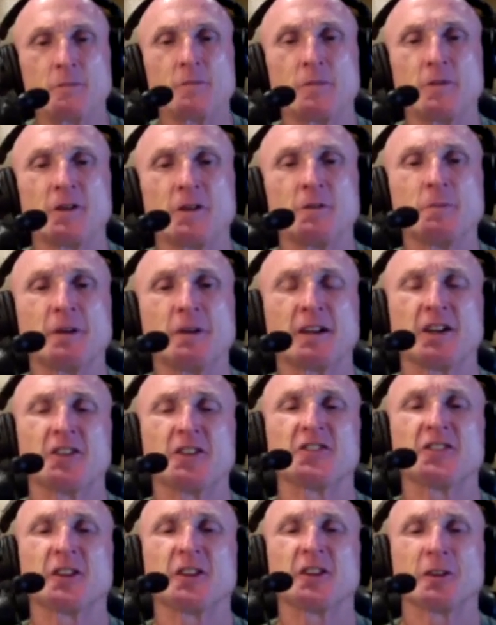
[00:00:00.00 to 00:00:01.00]
Because
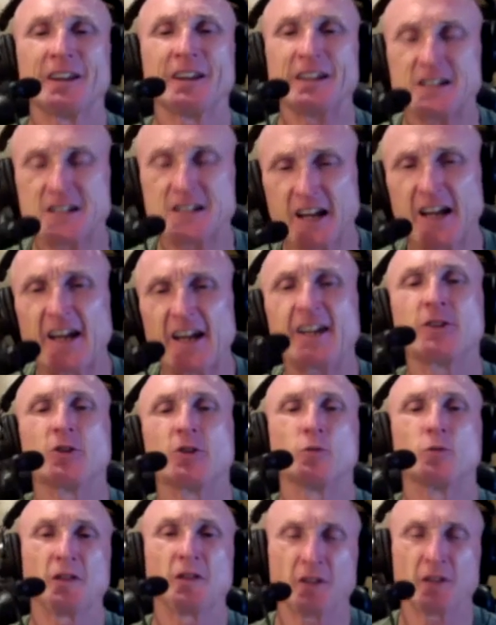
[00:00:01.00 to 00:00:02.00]
they're
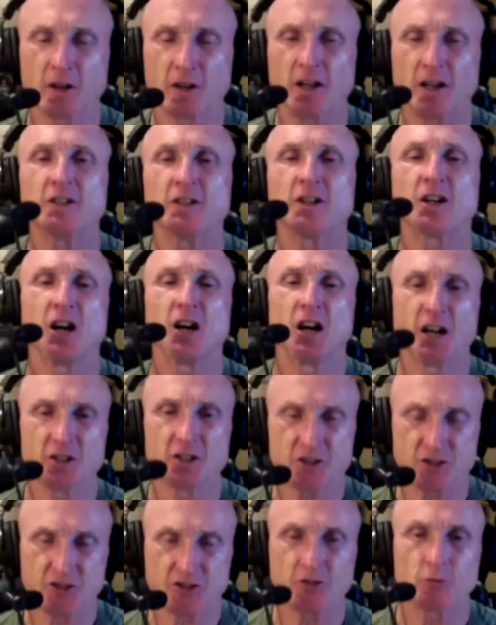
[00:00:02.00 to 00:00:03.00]
entangled with their
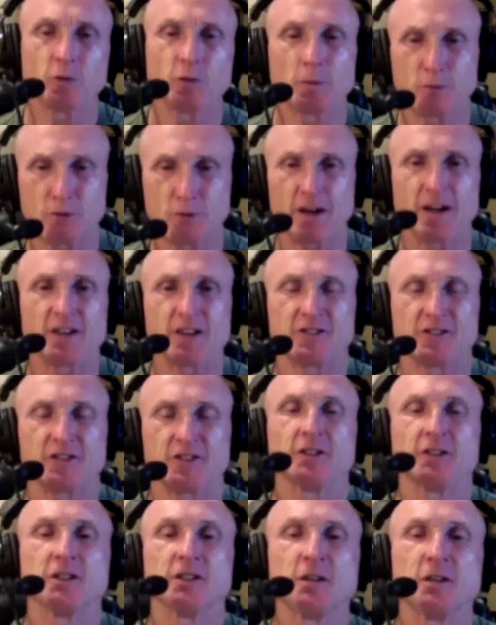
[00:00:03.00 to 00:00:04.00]
unconscious,
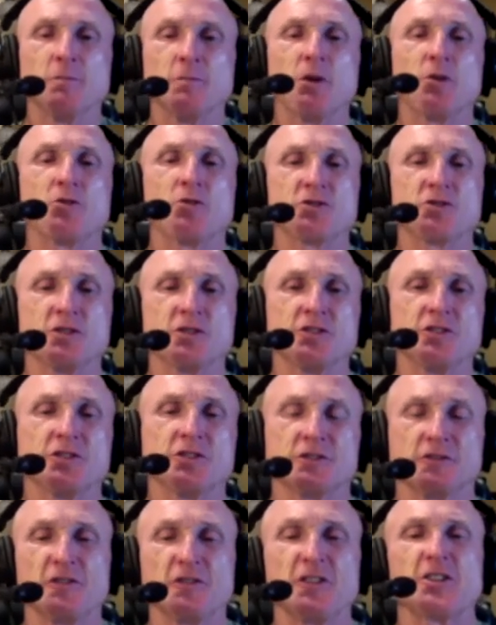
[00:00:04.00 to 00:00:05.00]
repressed
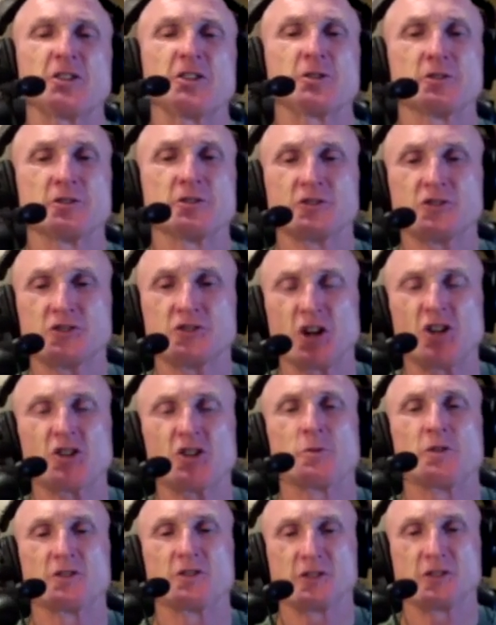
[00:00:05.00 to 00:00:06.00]
emotions, fears,
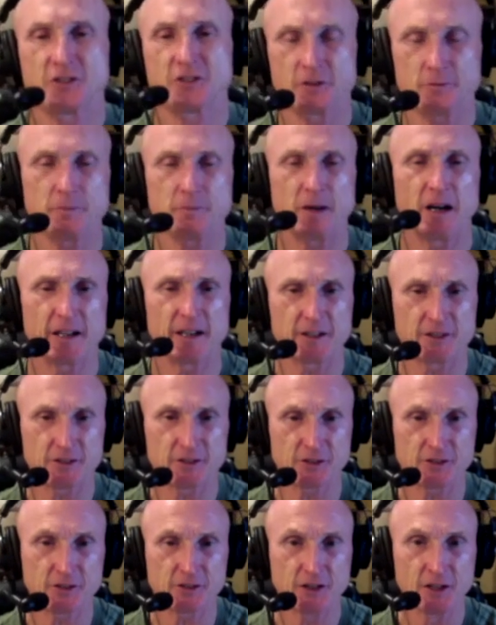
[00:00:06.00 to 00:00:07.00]
judgments, and
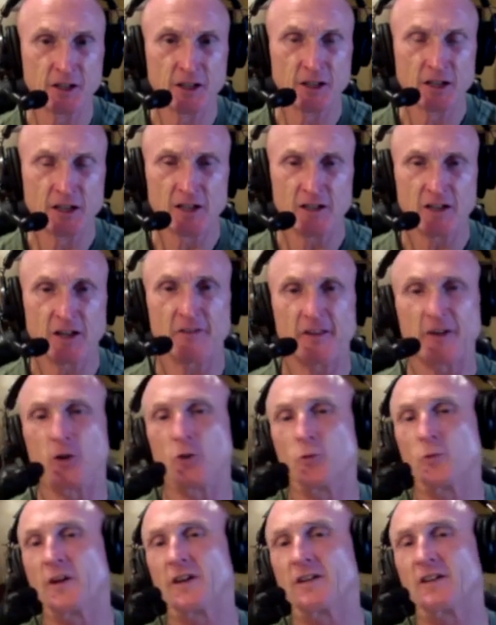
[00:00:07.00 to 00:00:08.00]
biases, and they
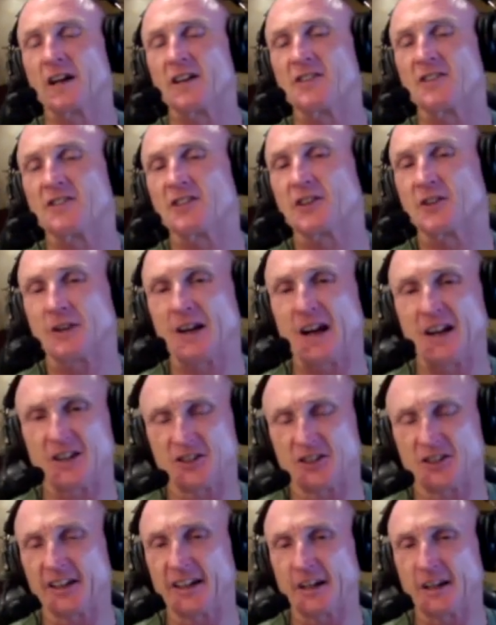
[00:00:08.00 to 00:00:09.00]
don't realize that they're
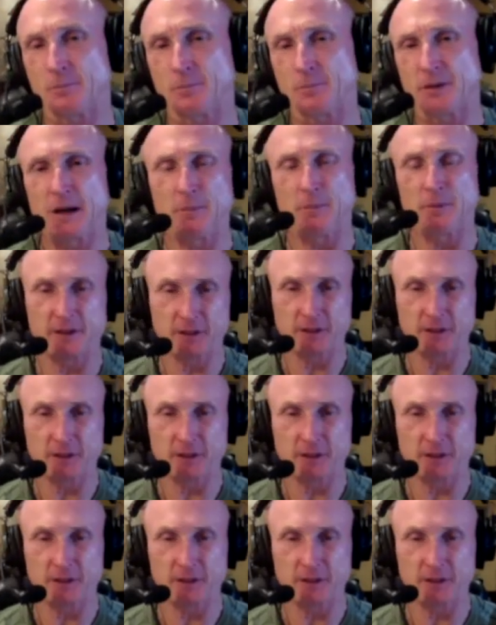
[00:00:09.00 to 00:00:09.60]
actually like a puppet